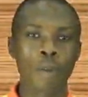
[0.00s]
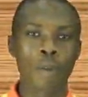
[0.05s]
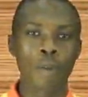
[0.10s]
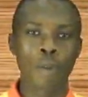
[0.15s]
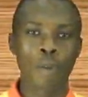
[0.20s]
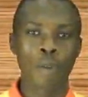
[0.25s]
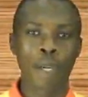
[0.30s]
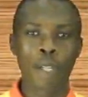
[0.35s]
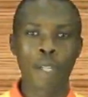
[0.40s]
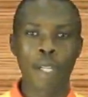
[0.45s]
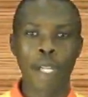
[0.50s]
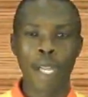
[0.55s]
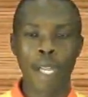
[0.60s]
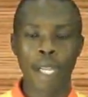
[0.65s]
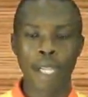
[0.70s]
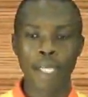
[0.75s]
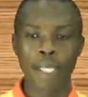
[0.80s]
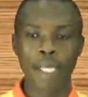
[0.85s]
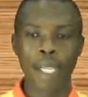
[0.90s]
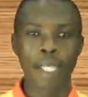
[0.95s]
to another
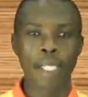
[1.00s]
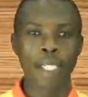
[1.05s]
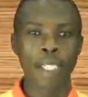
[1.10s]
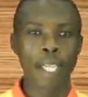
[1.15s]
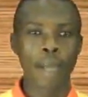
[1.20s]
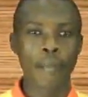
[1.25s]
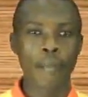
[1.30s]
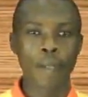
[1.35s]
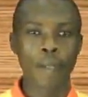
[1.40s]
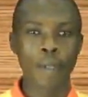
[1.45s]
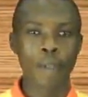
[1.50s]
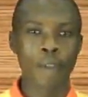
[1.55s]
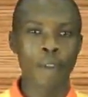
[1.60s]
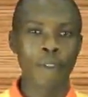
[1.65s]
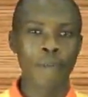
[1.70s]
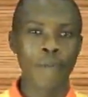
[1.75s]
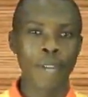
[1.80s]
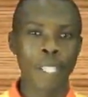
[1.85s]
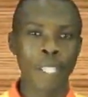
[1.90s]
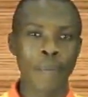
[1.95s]
exciting episode
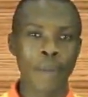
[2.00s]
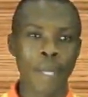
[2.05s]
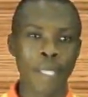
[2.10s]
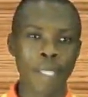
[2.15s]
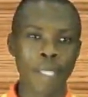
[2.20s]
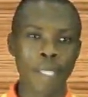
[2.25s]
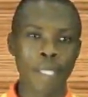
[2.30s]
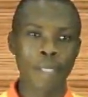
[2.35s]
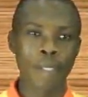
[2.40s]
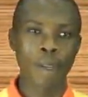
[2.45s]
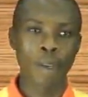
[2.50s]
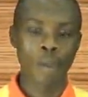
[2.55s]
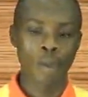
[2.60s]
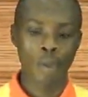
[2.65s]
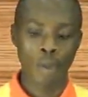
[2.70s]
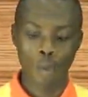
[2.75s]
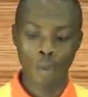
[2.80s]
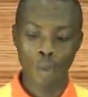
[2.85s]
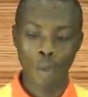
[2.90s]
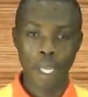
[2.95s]
of Mathematics on
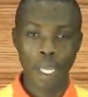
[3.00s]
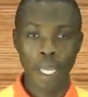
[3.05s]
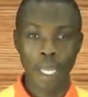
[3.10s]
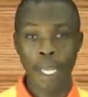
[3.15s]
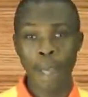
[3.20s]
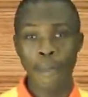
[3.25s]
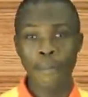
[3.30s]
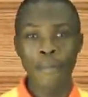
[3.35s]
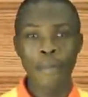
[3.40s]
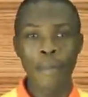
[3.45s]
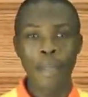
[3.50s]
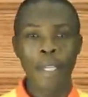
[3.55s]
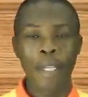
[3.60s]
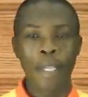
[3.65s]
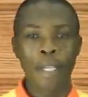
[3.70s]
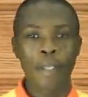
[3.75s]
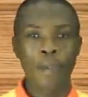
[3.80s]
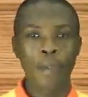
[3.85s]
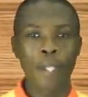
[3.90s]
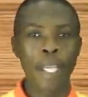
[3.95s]
Schoolonair.
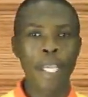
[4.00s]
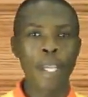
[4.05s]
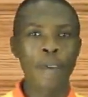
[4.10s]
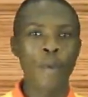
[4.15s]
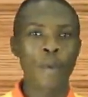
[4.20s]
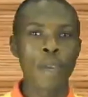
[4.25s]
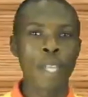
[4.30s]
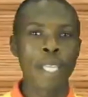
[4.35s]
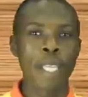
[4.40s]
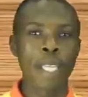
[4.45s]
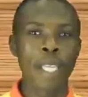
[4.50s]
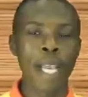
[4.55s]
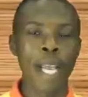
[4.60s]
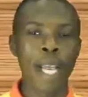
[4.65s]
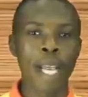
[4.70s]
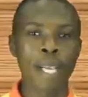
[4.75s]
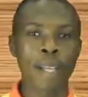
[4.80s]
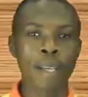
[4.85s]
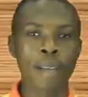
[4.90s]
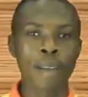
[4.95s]
Today we
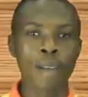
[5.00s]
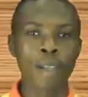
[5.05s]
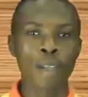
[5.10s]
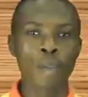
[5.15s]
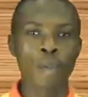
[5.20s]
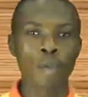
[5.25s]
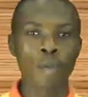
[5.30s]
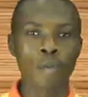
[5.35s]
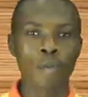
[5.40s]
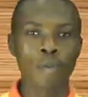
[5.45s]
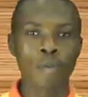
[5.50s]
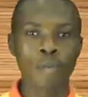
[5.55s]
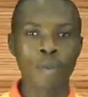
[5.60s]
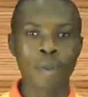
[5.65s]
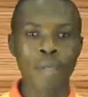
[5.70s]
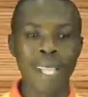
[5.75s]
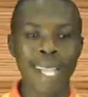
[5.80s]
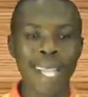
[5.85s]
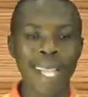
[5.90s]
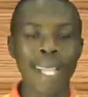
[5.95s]
are going to
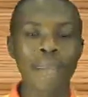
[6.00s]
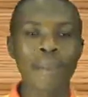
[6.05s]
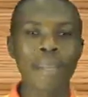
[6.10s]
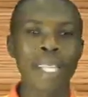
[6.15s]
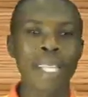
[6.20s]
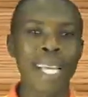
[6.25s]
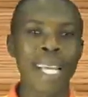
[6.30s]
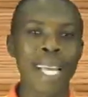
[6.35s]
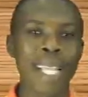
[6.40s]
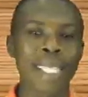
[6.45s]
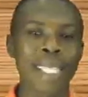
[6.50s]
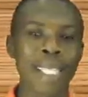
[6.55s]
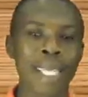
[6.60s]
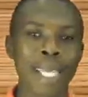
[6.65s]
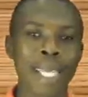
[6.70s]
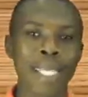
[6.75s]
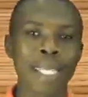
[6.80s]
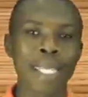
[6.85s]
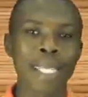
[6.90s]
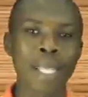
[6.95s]
start looking at
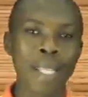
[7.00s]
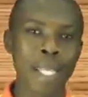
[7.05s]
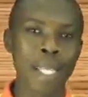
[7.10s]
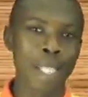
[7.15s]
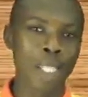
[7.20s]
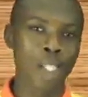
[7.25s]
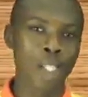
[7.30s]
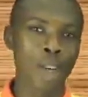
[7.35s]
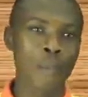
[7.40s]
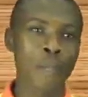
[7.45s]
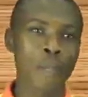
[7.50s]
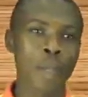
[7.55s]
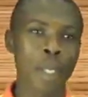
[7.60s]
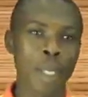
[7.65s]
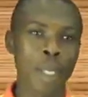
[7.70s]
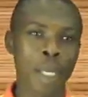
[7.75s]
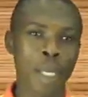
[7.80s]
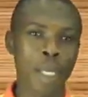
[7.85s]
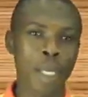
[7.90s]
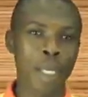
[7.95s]
another
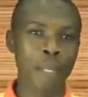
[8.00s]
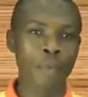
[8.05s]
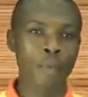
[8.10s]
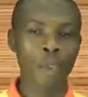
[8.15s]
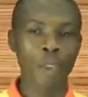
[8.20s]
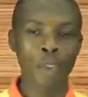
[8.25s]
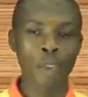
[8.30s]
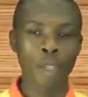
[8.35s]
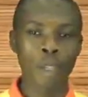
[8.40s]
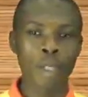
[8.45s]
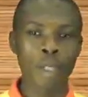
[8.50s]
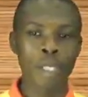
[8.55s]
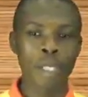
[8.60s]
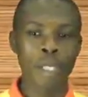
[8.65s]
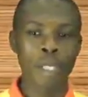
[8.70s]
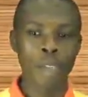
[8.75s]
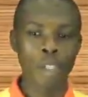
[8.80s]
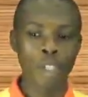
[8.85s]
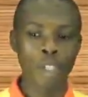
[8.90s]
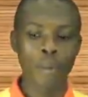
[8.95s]
topic, and I'm sure
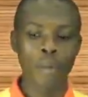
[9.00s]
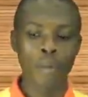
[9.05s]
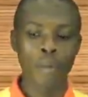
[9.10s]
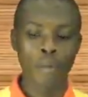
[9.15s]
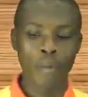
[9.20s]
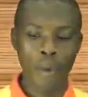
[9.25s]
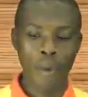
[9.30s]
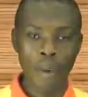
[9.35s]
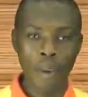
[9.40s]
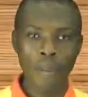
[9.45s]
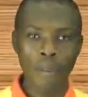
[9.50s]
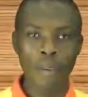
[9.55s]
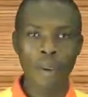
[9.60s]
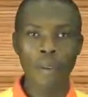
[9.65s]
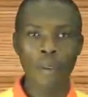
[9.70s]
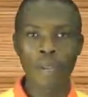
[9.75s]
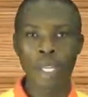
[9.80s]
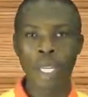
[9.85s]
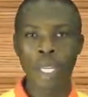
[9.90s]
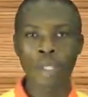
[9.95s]
it's going to be very,
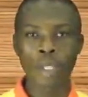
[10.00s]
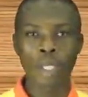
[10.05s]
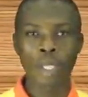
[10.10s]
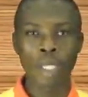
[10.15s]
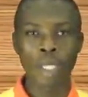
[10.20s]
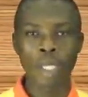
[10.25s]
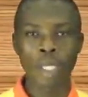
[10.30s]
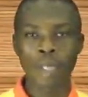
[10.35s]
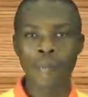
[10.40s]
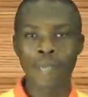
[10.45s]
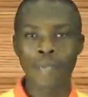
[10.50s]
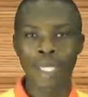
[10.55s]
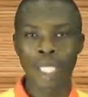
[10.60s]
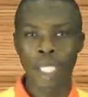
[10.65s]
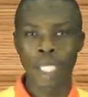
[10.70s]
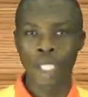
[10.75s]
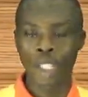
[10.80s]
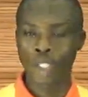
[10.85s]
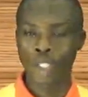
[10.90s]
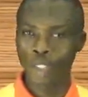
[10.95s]
very educative and
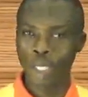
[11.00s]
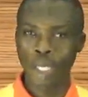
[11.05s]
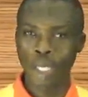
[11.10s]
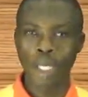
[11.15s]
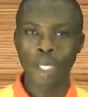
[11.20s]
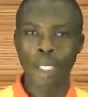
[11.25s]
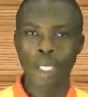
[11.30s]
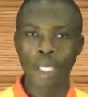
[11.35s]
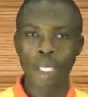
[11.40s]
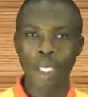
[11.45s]
interesting.